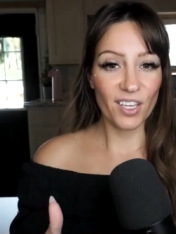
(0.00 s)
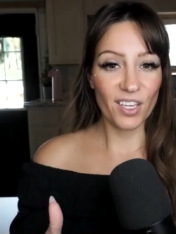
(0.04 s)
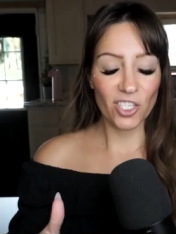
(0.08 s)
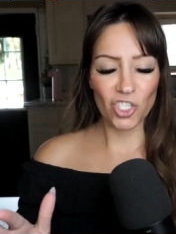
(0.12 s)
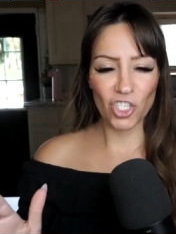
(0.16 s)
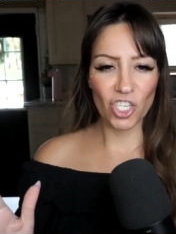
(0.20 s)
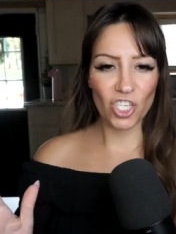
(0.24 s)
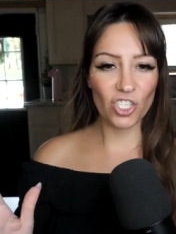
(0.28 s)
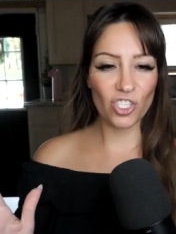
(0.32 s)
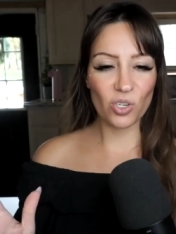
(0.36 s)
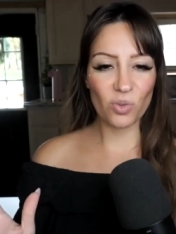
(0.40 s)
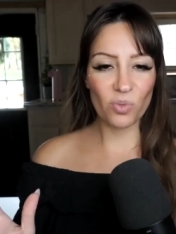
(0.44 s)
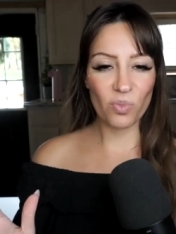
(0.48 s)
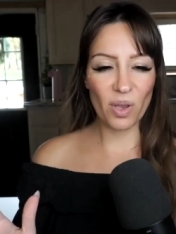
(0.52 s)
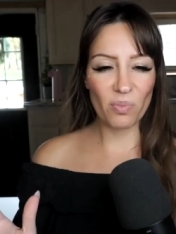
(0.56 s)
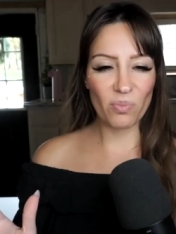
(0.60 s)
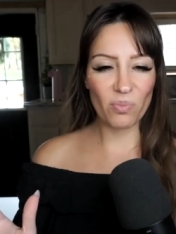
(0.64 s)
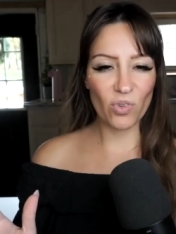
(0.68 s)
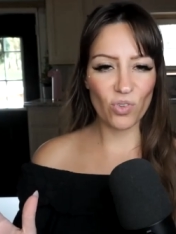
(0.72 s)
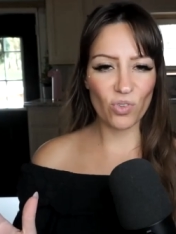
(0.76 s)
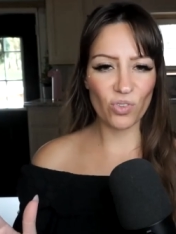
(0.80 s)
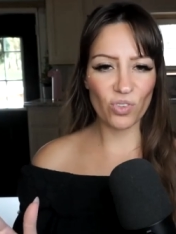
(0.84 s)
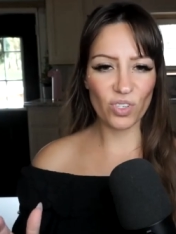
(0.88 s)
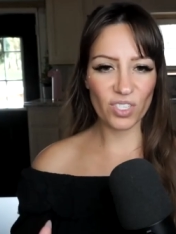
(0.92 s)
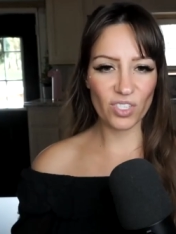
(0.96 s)
changing my
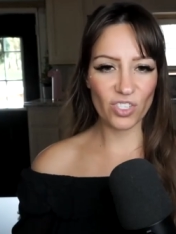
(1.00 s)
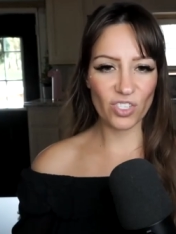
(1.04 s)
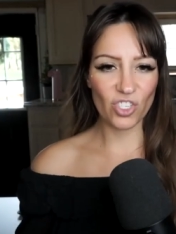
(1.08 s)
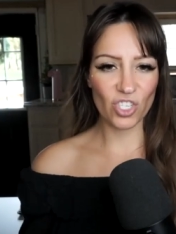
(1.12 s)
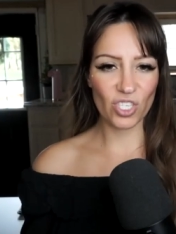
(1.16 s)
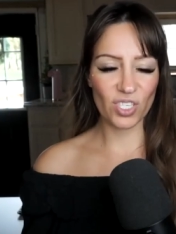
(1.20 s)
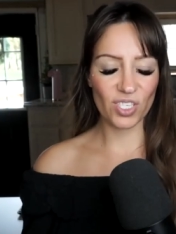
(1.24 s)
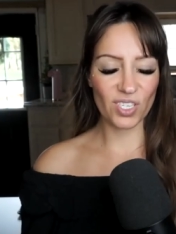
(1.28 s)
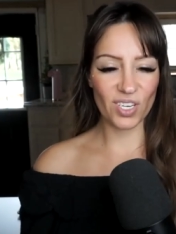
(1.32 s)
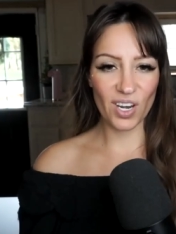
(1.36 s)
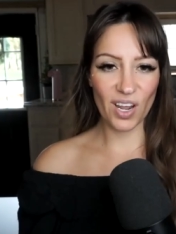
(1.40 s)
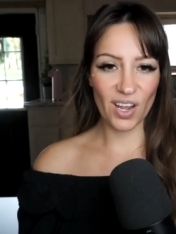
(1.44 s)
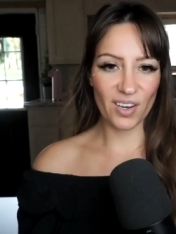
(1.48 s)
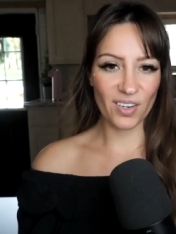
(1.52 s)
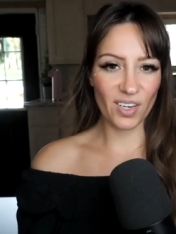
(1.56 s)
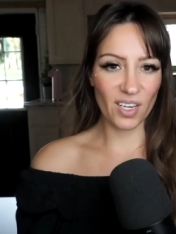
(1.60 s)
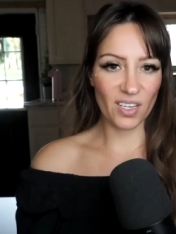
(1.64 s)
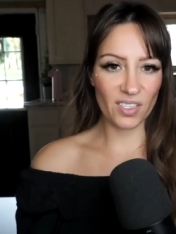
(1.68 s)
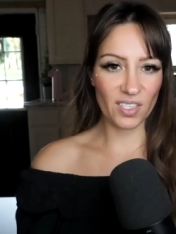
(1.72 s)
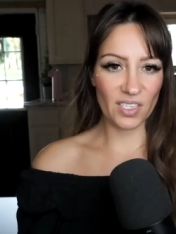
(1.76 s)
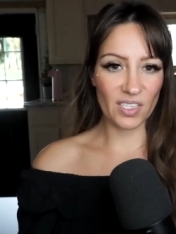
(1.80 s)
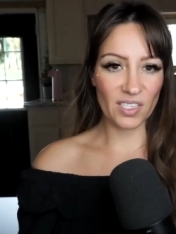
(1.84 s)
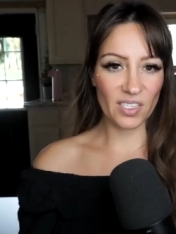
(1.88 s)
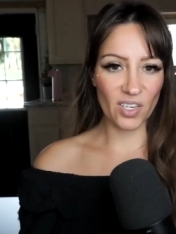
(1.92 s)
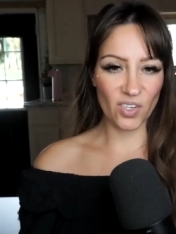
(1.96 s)
mood is just an
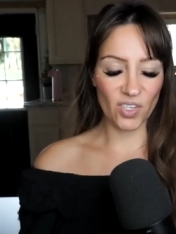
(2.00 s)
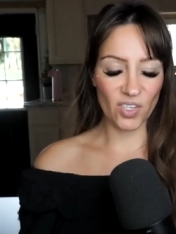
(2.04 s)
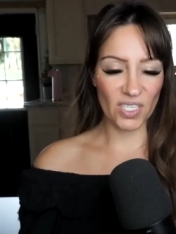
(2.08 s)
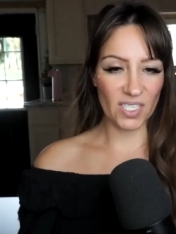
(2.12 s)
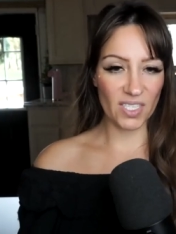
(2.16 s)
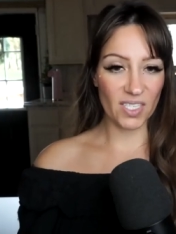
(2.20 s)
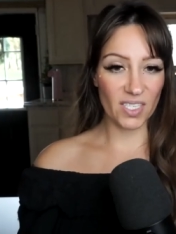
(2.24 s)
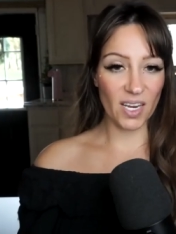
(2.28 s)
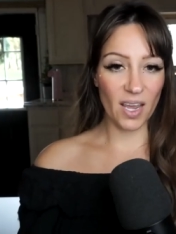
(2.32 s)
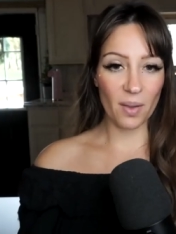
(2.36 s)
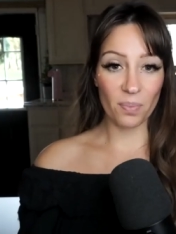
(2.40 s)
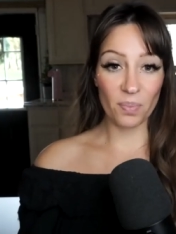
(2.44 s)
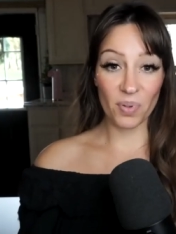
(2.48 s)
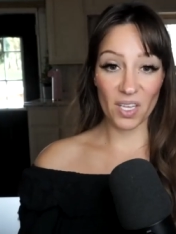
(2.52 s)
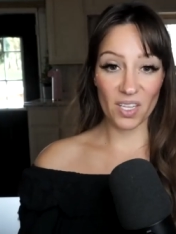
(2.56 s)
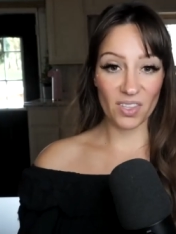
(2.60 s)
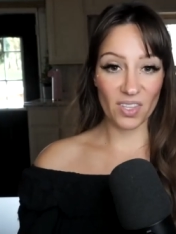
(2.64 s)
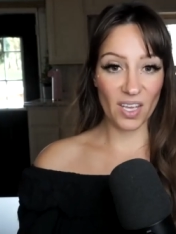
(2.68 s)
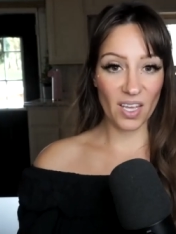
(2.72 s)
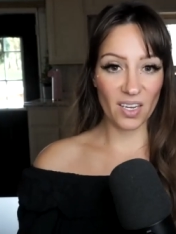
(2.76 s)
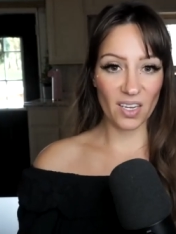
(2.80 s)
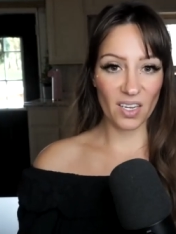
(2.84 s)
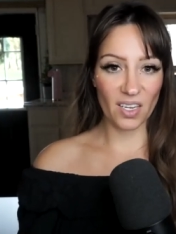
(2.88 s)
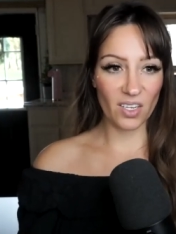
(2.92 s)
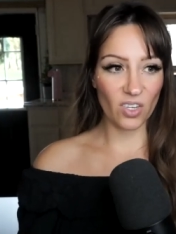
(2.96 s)
unnecessary step. And
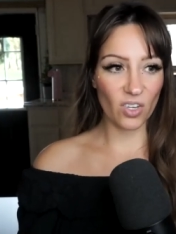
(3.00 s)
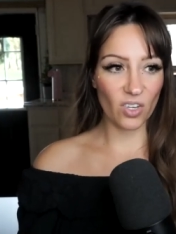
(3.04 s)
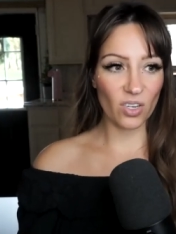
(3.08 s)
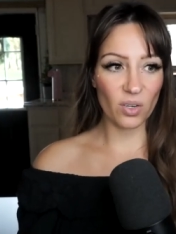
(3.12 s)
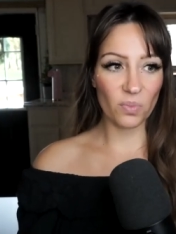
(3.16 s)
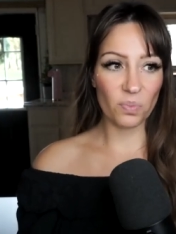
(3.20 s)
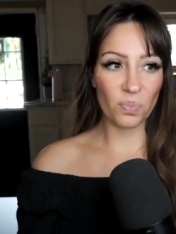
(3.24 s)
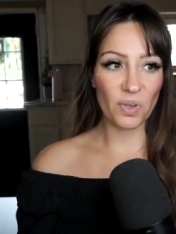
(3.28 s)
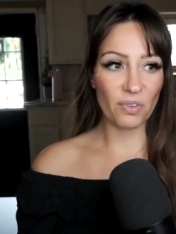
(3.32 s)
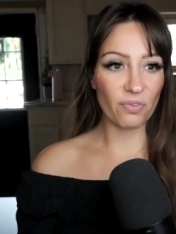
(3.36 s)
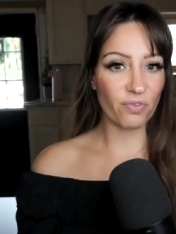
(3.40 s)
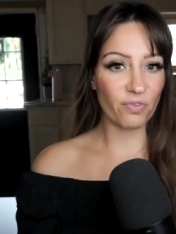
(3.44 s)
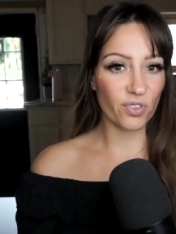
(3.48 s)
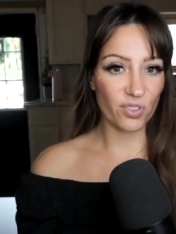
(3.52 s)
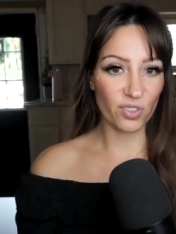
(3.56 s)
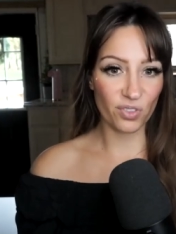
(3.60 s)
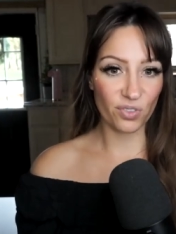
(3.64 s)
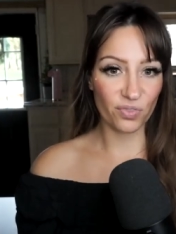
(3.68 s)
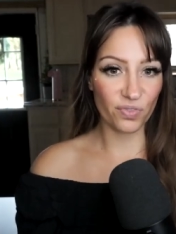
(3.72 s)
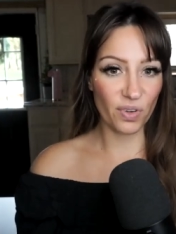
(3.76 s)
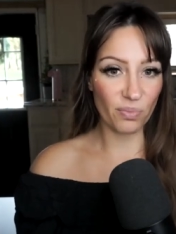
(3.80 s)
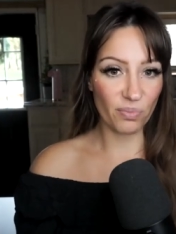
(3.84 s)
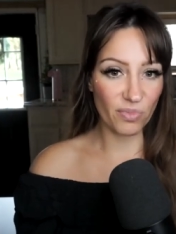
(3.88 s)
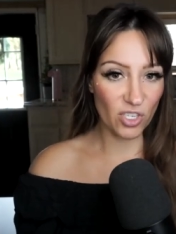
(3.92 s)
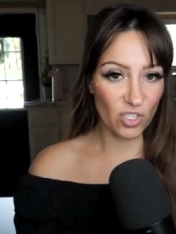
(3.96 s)
that couldn't be further
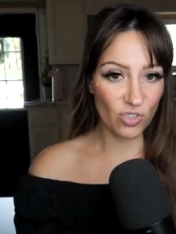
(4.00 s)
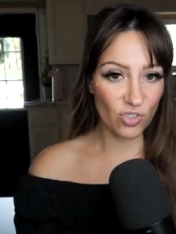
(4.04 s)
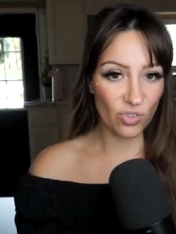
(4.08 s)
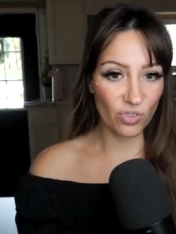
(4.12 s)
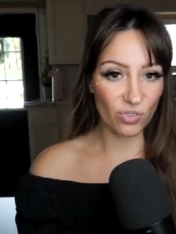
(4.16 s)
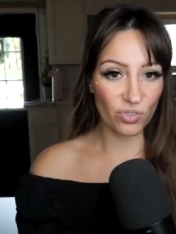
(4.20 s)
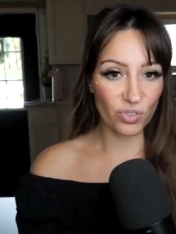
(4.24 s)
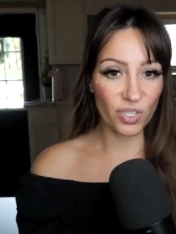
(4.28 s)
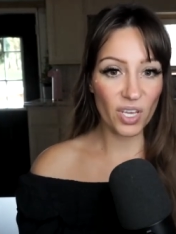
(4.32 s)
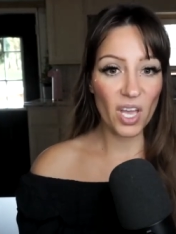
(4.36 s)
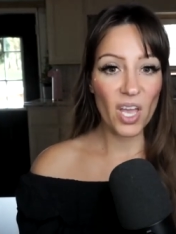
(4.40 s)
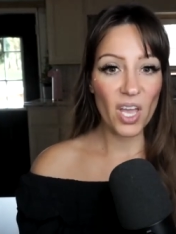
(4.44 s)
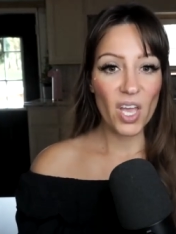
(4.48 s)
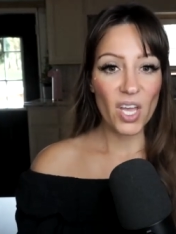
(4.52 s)
from the truth.